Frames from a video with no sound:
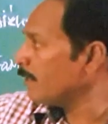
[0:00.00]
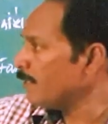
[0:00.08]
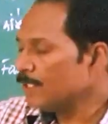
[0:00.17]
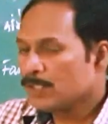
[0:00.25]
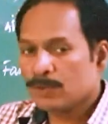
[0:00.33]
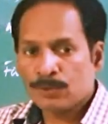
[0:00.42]

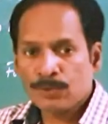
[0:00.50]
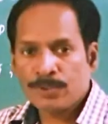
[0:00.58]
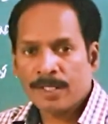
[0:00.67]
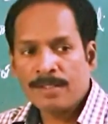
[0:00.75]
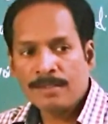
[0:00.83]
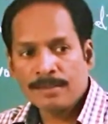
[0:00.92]
10 equal to
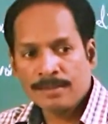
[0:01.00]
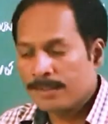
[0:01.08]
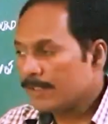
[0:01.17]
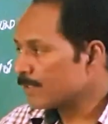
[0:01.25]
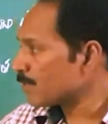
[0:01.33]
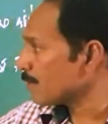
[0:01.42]

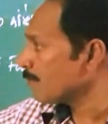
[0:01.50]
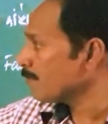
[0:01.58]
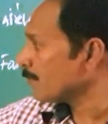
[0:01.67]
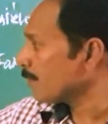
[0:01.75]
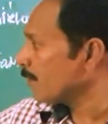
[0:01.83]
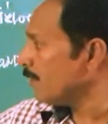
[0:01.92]
10. Yes.
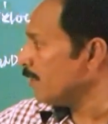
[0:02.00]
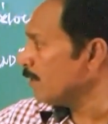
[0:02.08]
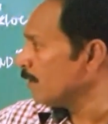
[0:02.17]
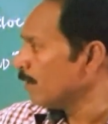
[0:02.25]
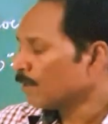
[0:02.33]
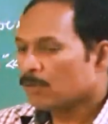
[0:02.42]

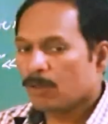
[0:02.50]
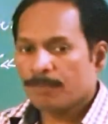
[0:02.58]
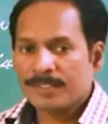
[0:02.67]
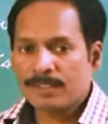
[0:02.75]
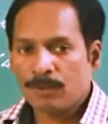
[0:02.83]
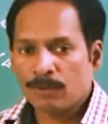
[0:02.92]
Then
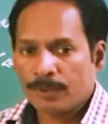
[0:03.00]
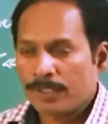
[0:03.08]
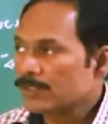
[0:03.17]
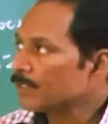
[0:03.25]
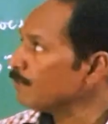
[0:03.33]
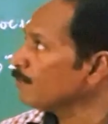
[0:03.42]
copy the
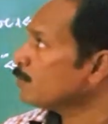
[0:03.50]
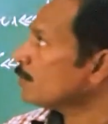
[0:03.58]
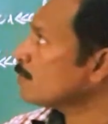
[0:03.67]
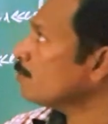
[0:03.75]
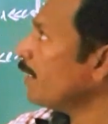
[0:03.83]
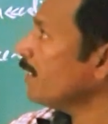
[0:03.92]
location which
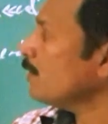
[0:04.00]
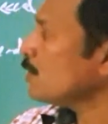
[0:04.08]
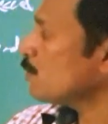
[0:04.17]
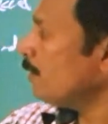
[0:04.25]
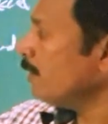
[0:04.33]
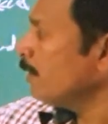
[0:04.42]
was
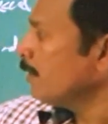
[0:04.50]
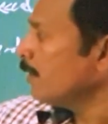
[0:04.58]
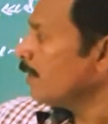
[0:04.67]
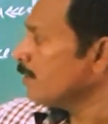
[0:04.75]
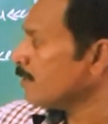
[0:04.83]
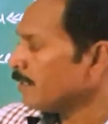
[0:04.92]
minus
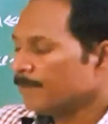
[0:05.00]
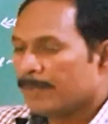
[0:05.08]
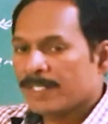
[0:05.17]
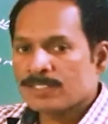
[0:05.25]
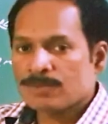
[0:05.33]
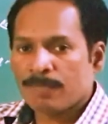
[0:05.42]
1 is
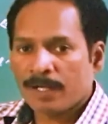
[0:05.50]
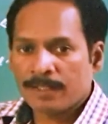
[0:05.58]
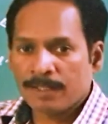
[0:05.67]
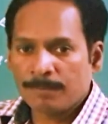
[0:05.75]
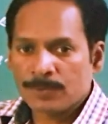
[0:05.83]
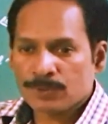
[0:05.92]
replaced by
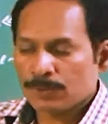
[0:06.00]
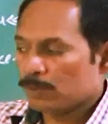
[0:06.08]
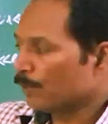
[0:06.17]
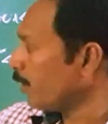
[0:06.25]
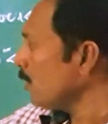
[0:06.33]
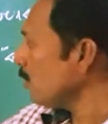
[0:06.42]
m. So
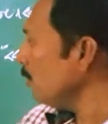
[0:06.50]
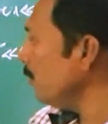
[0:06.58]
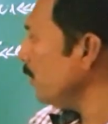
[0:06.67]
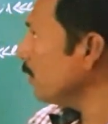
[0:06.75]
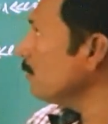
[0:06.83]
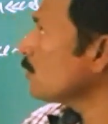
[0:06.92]
location
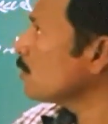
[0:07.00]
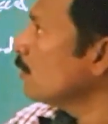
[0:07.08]
becomes,